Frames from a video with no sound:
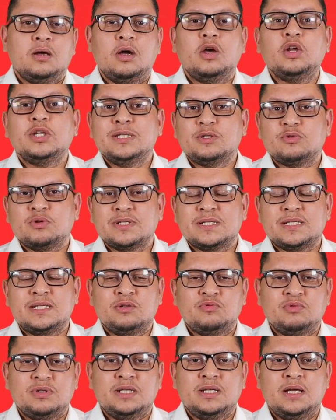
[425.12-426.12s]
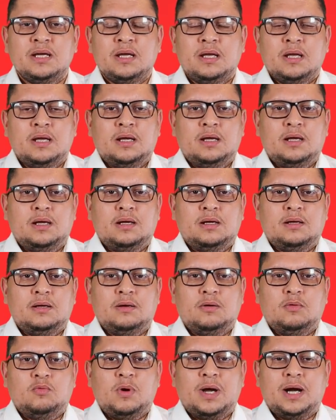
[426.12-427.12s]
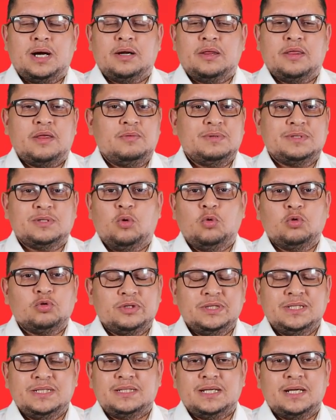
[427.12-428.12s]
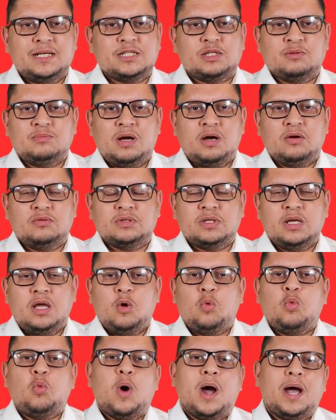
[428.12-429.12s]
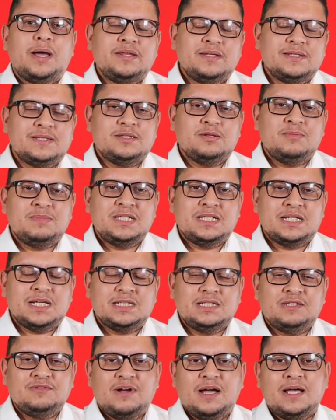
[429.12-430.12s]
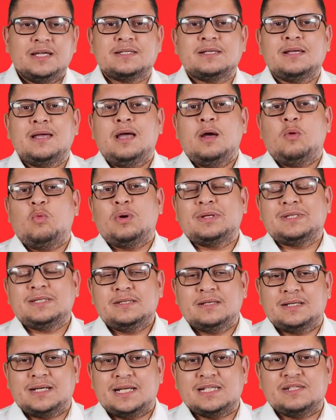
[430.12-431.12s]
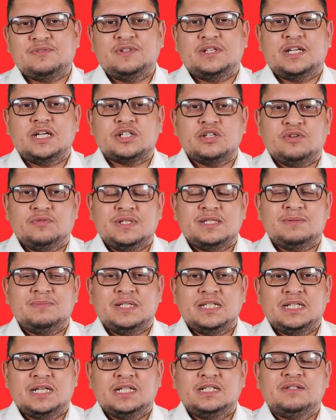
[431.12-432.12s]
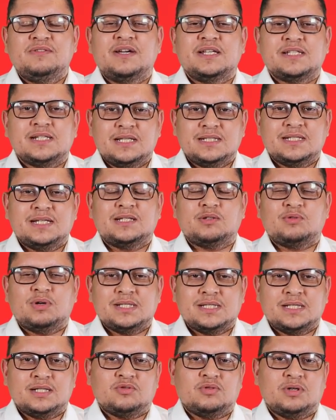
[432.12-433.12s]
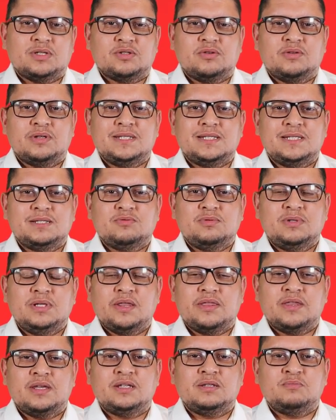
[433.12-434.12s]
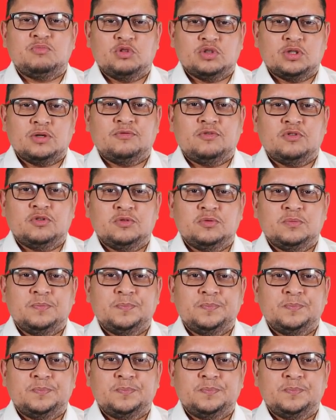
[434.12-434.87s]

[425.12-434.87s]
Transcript: uh, an interesting read uh, where there is all the details about why this is a medical device, what is the classification of this medical device, etc., etc. So this is really, I think, important for you.